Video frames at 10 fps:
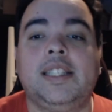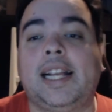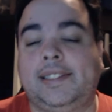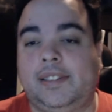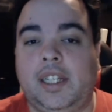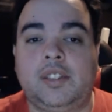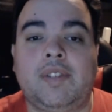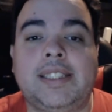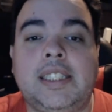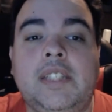Yes, it's
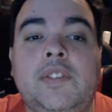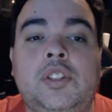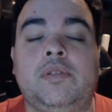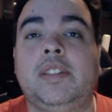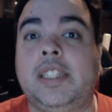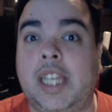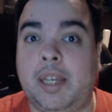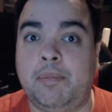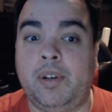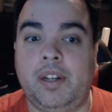Resident Evil 2 in
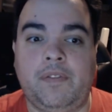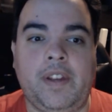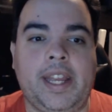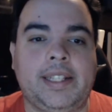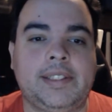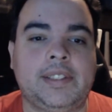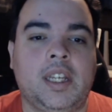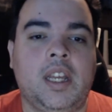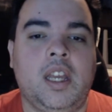Game Boy Advance,